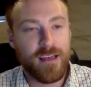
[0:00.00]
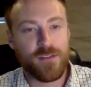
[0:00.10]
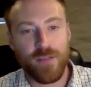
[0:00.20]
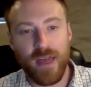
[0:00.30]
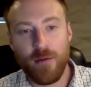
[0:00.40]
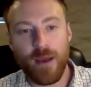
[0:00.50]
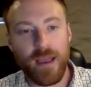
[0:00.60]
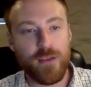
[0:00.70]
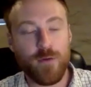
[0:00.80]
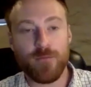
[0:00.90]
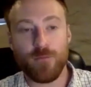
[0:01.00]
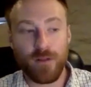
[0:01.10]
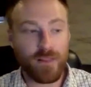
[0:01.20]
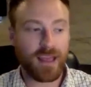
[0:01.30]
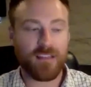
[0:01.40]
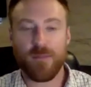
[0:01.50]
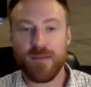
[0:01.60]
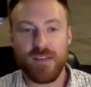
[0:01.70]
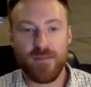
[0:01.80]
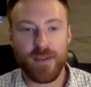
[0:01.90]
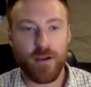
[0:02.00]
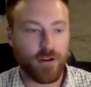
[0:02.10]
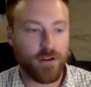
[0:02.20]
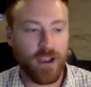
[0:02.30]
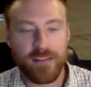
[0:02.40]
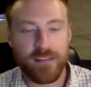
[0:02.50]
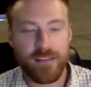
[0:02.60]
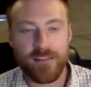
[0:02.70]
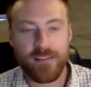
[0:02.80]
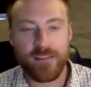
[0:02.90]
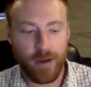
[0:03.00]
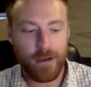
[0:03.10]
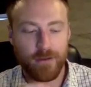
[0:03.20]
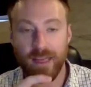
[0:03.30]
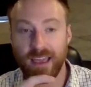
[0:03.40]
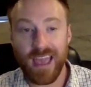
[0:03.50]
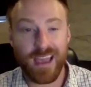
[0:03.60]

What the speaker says: So that way you can really get specific on criteria around like